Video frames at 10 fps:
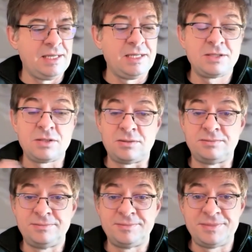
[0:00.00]
So
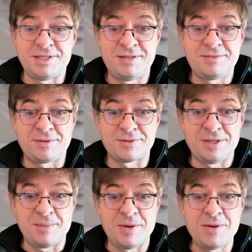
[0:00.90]
this is for the
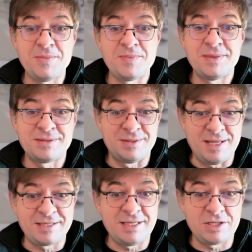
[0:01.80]
demo. The
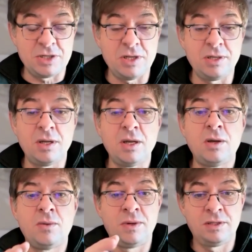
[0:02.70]
next section
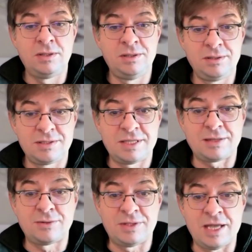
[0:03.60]
will start
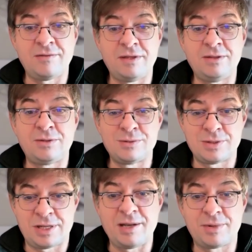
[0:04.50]
to dive into the
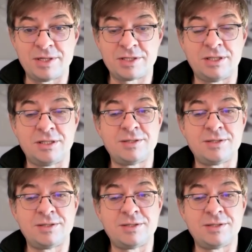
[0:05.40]
calibration.